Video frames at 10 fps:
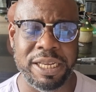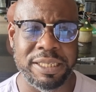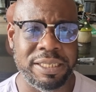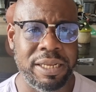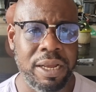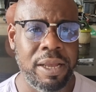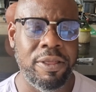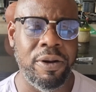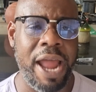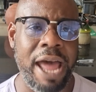because
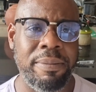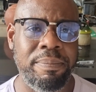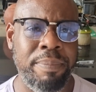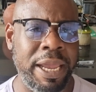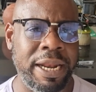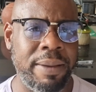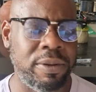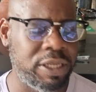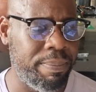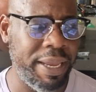they're not being
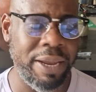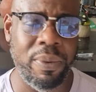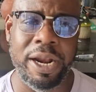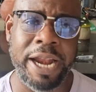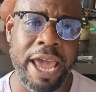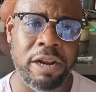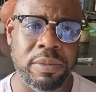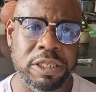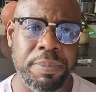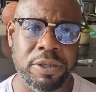able to be what an
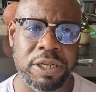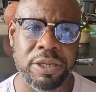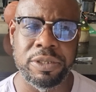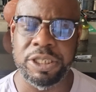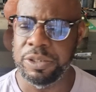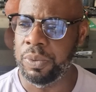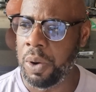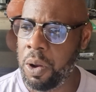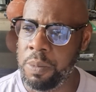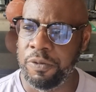animal's supposed to do, is just
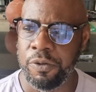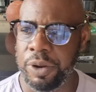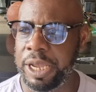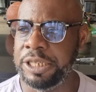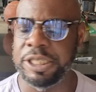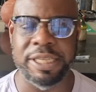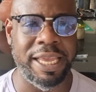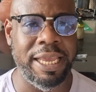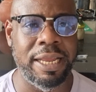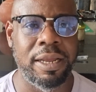roam free and just
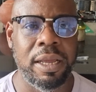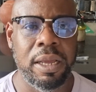eat.